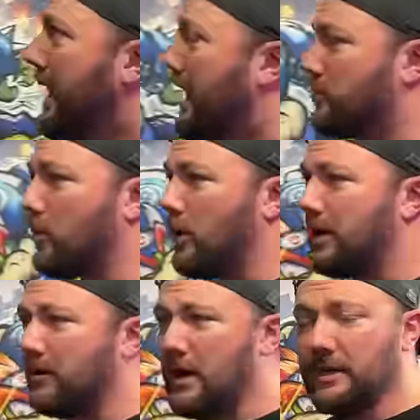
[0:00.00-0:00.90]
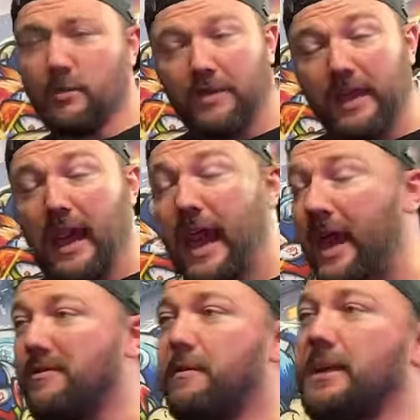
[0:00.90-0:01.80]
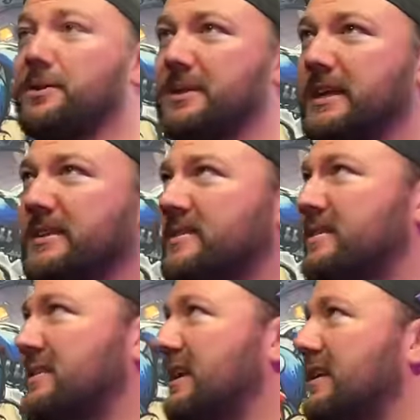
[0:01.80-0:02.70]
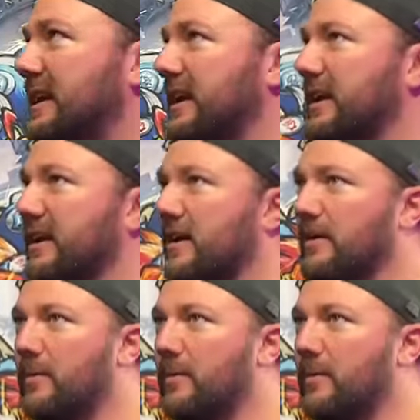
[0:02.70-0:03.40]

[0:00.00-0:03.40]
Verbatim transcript: As we're working across, one thing I haven't mentioned yet is the ceiling in here.